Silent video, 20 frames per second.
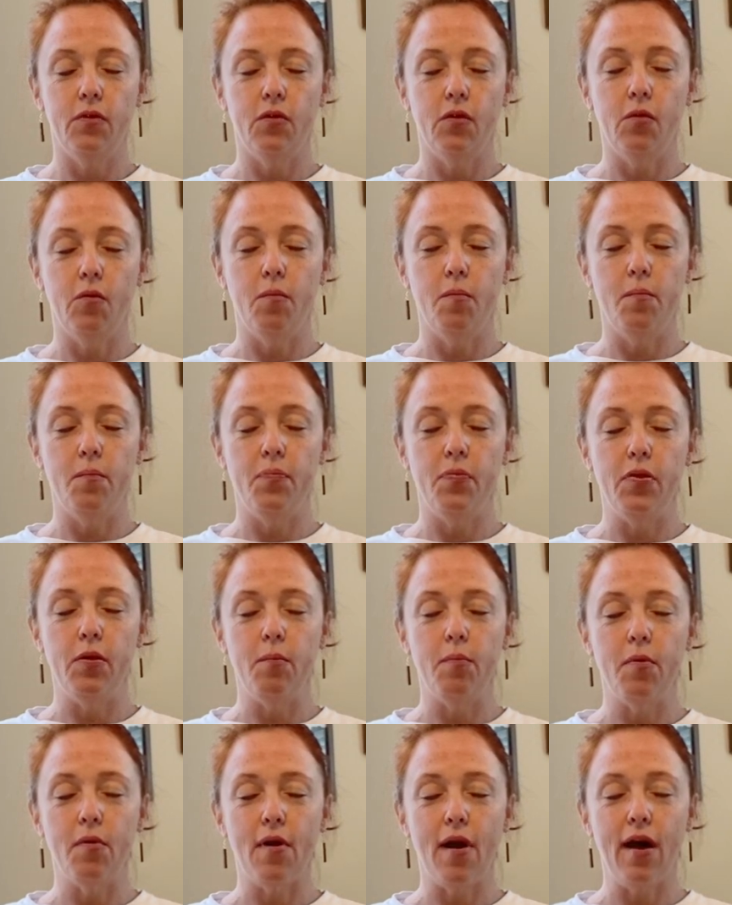So the
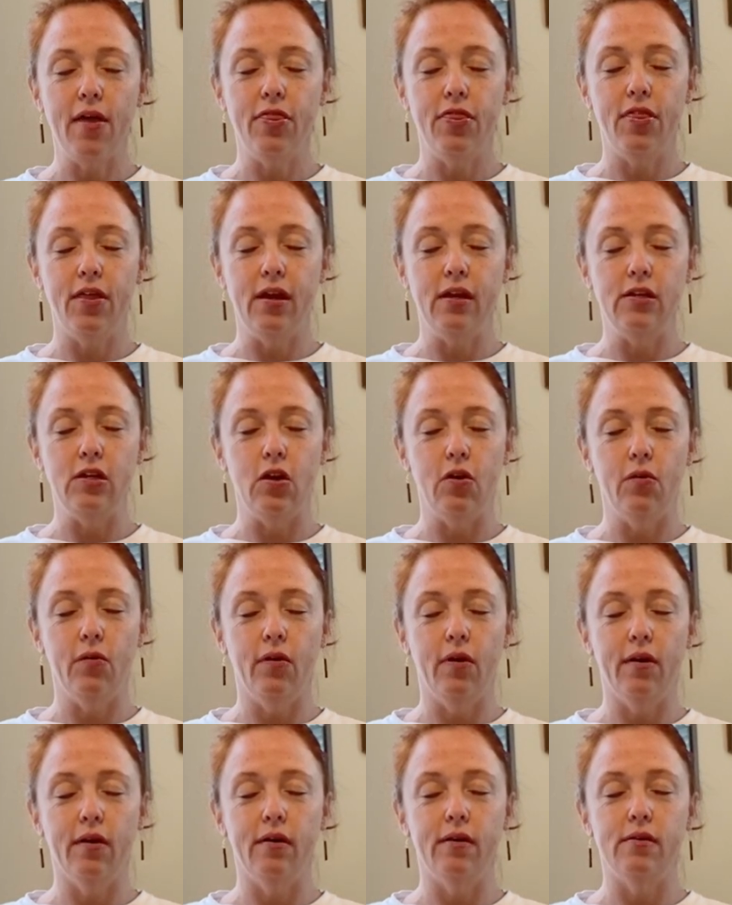breath in
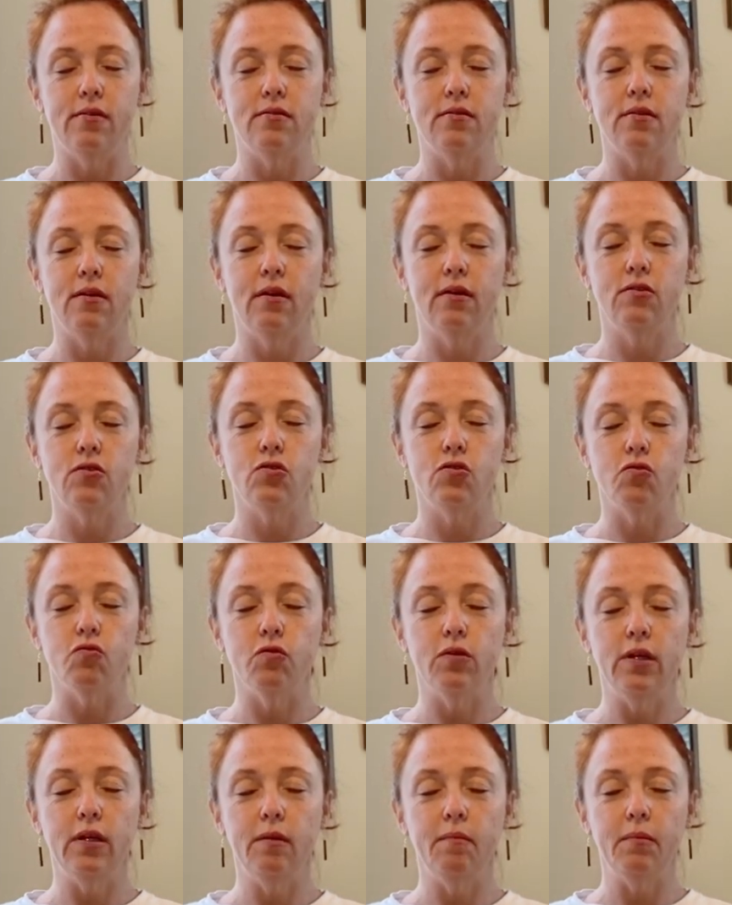yoga is
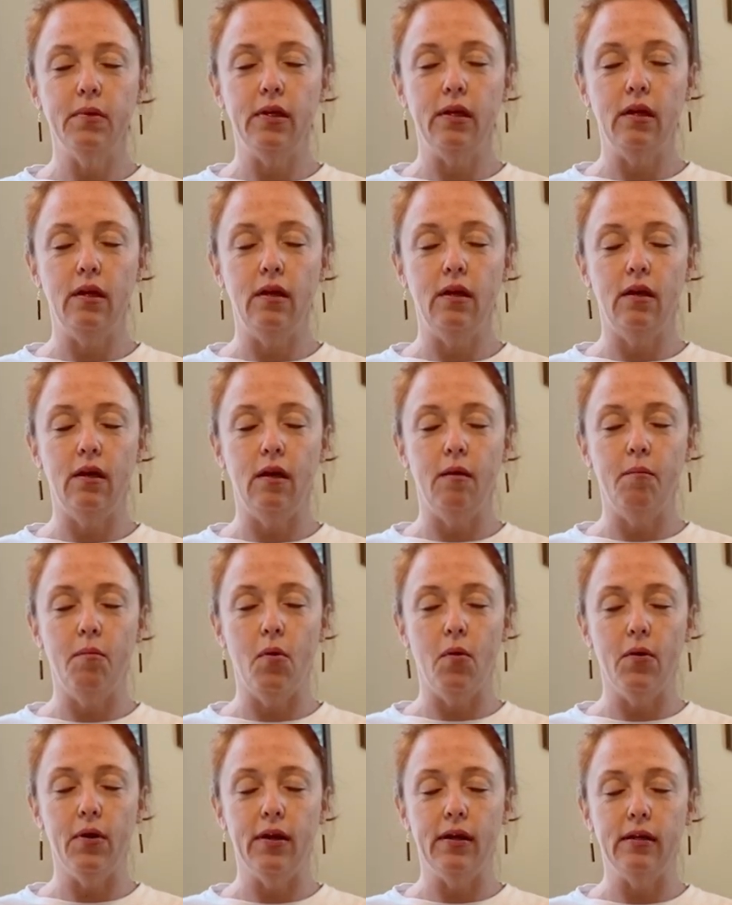extremely
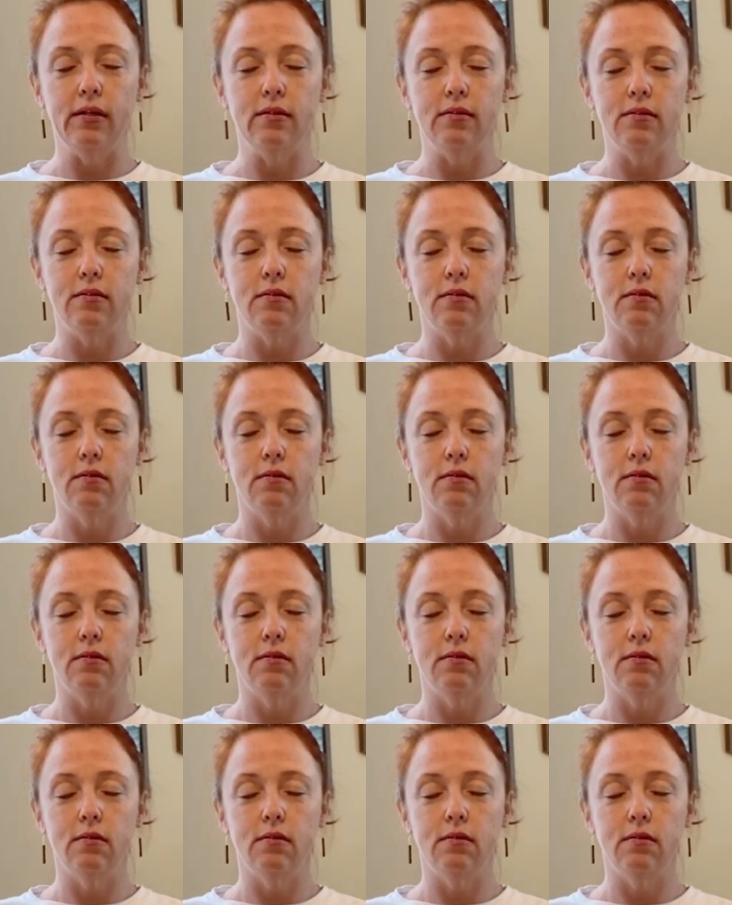important.